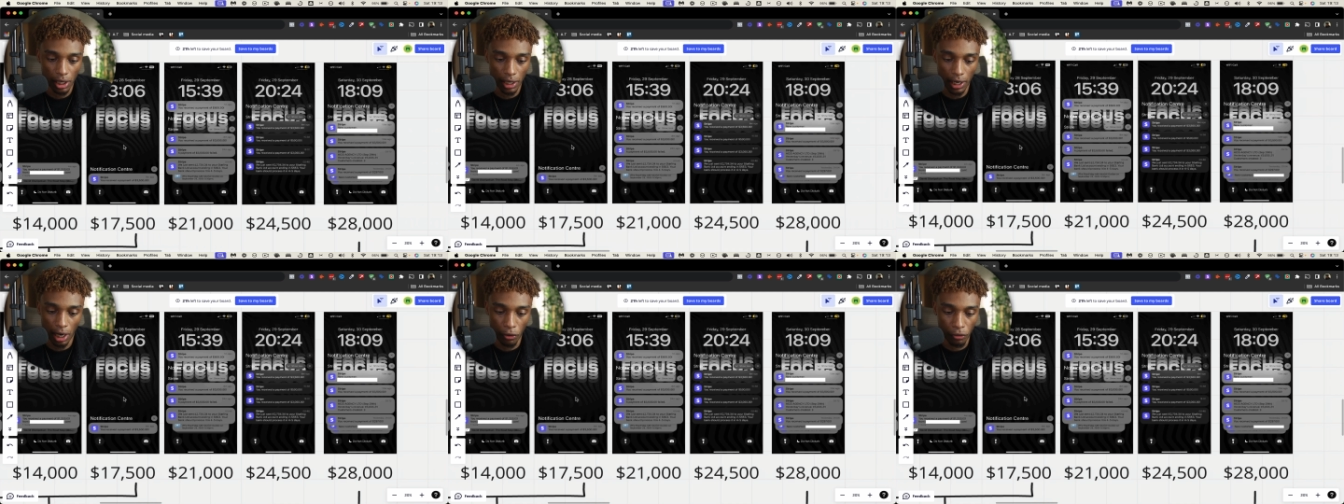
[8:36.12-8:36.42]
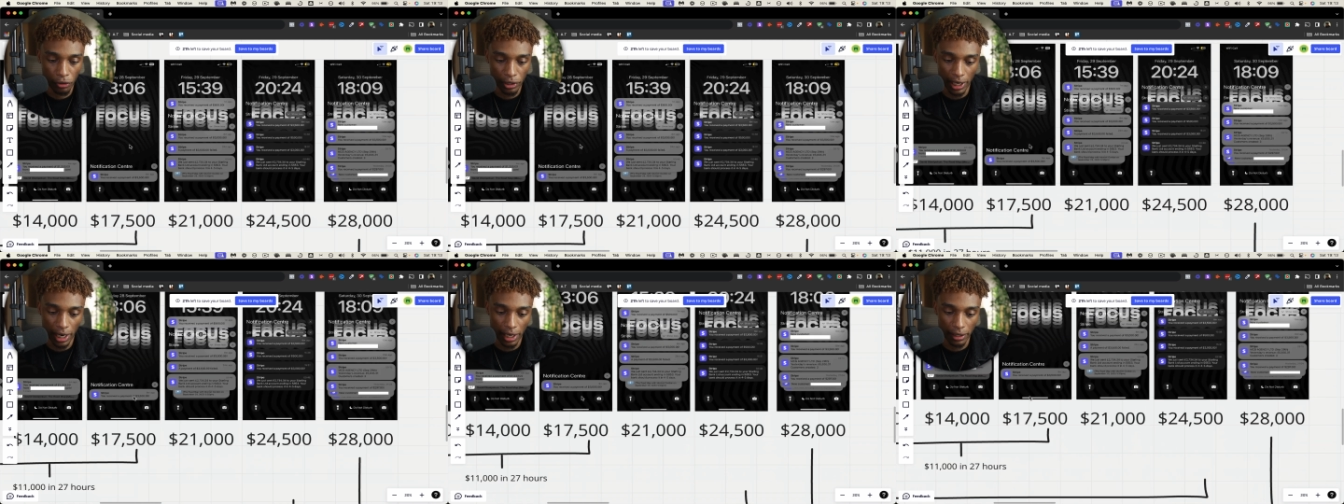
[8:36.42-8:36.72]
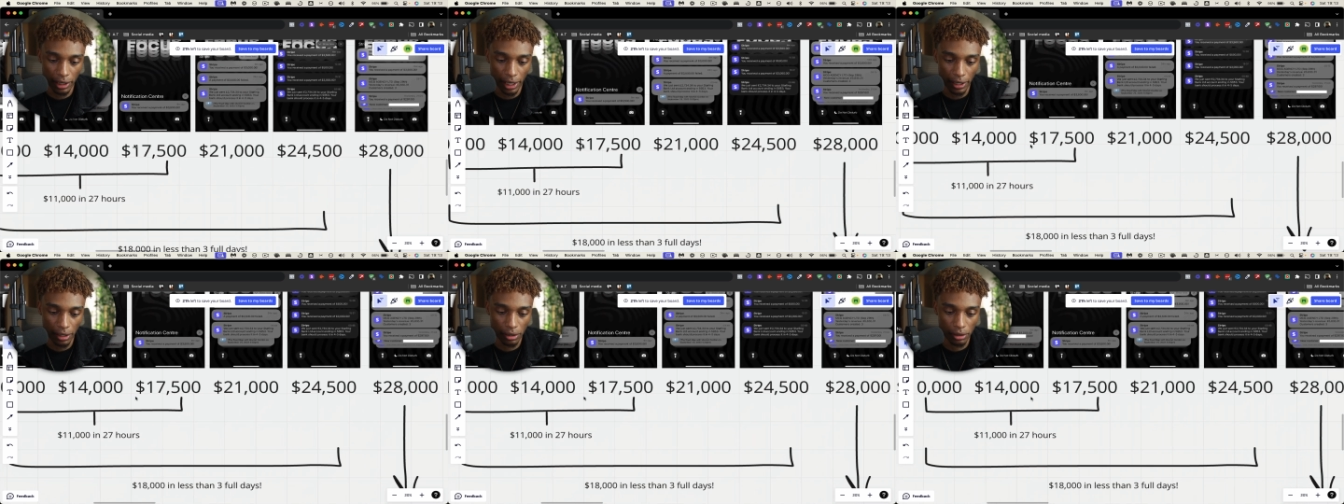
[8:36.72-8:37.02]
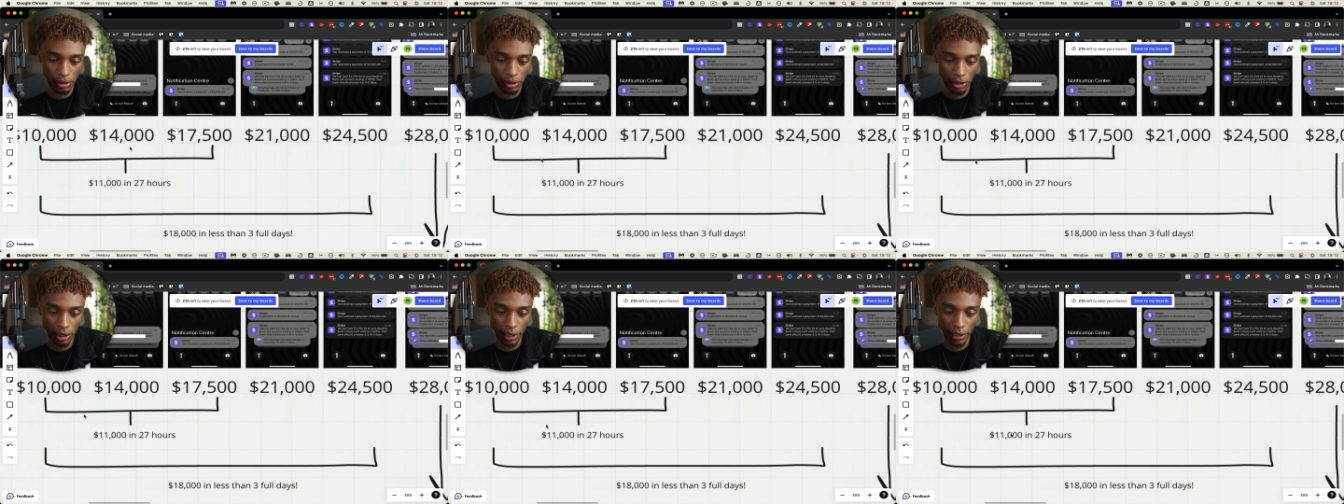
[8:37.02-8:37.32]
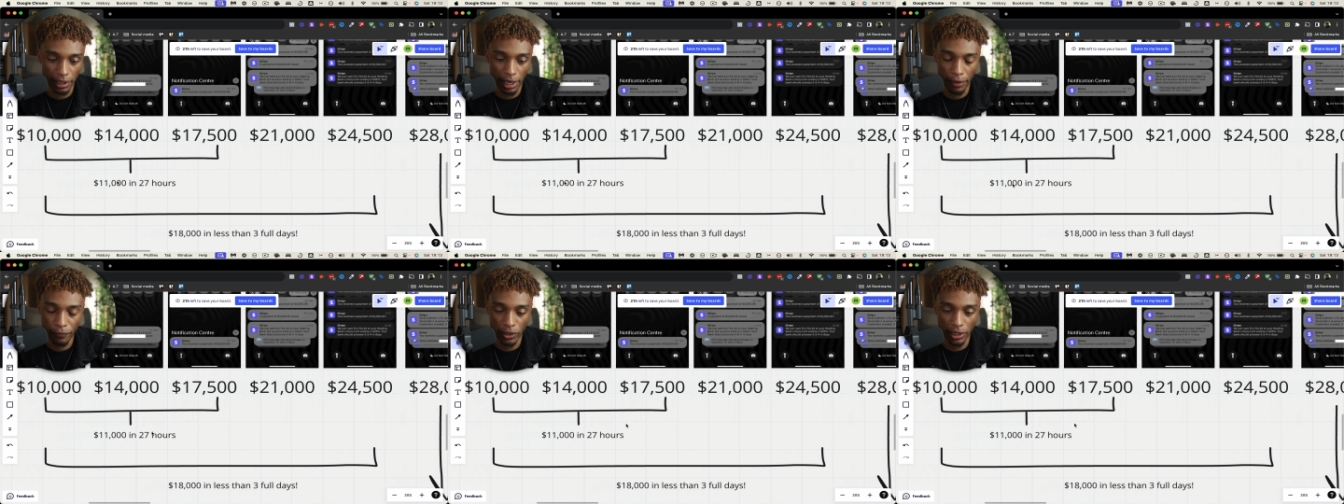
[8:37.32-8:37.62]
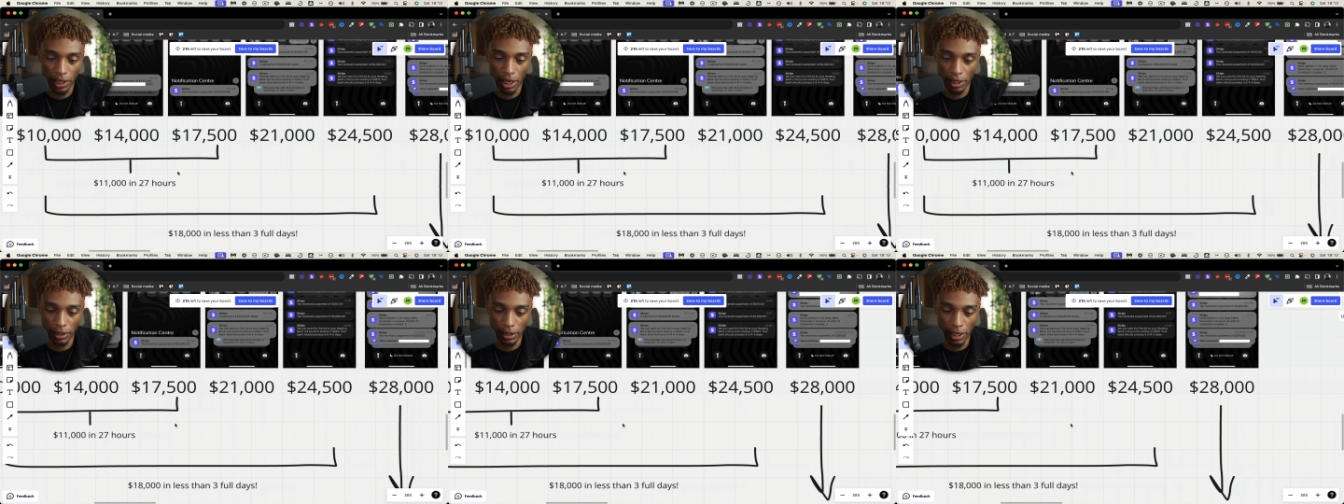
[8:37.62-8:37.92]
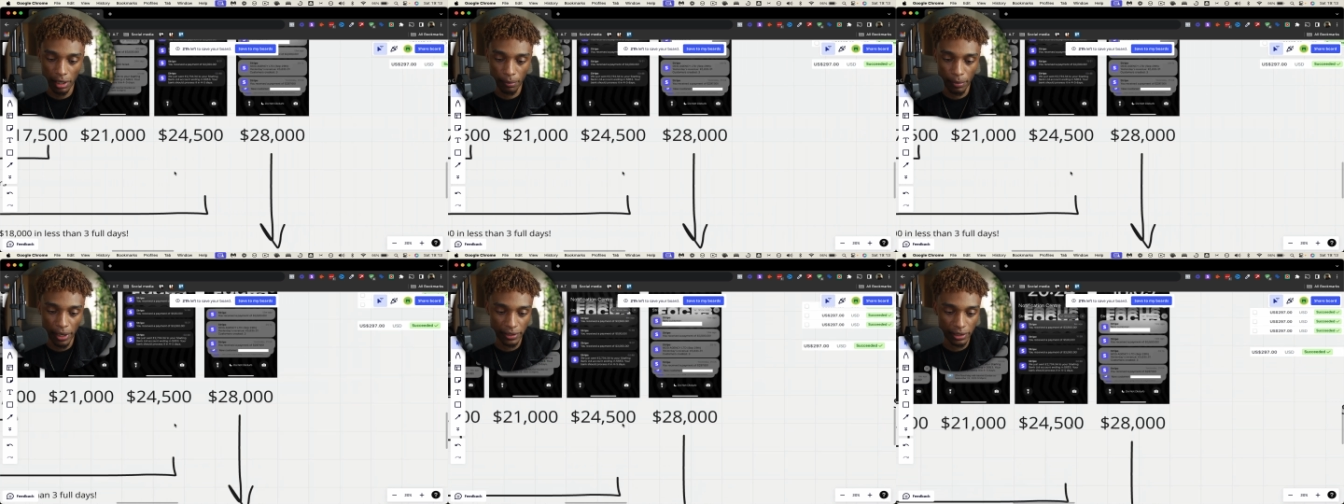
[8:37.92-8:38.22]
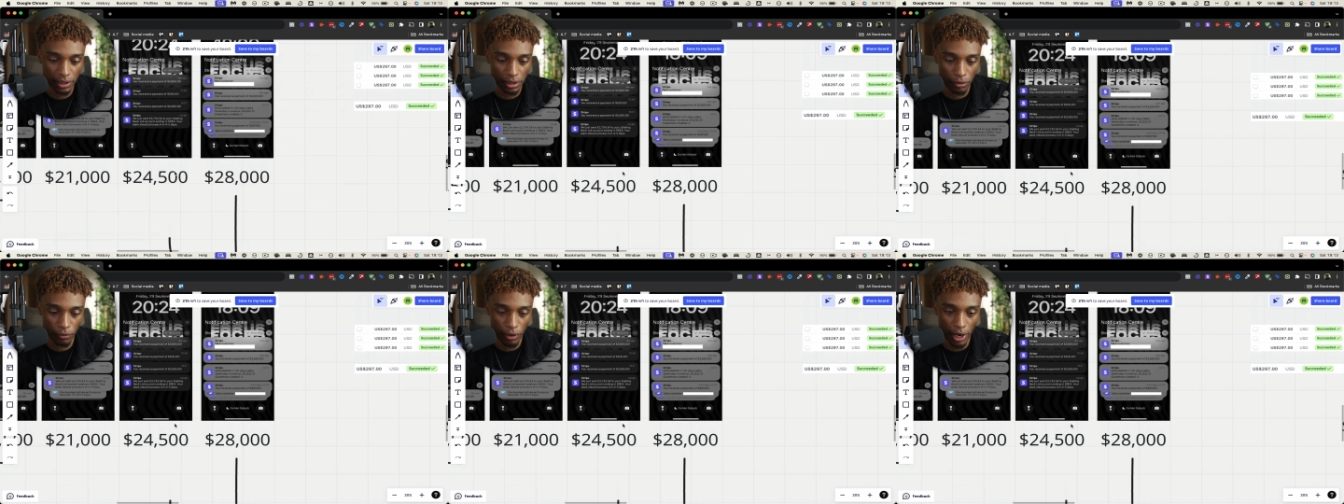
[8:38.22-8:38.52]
And I already had like an, an 11K day basically